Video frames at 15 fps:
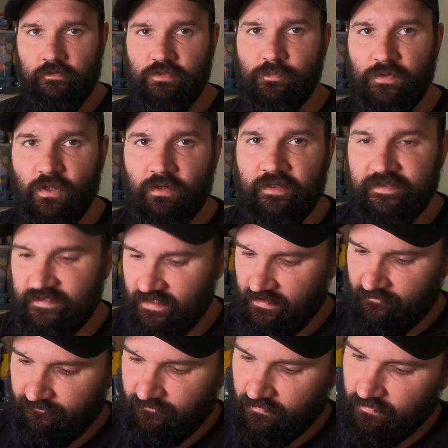To be honest, they
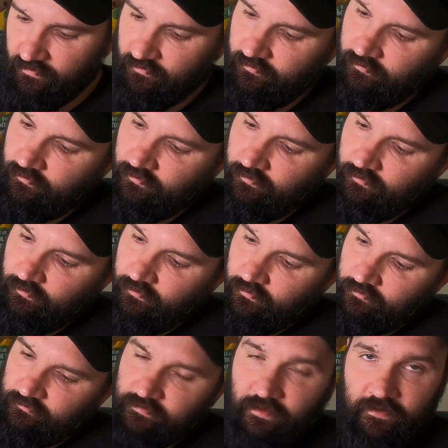have
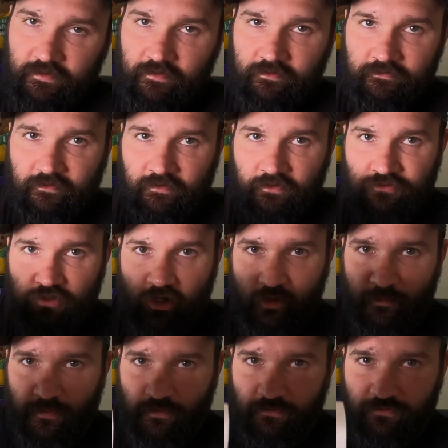done a
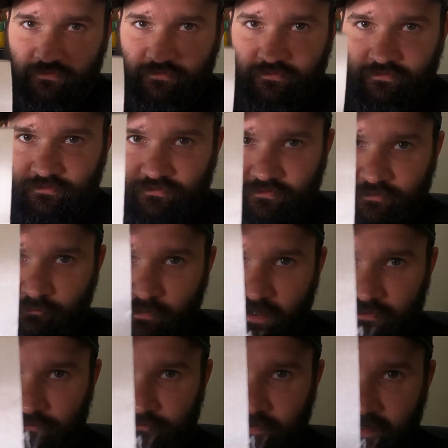job on the
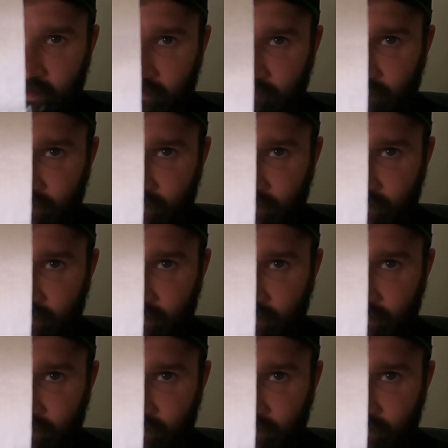Welsh flag,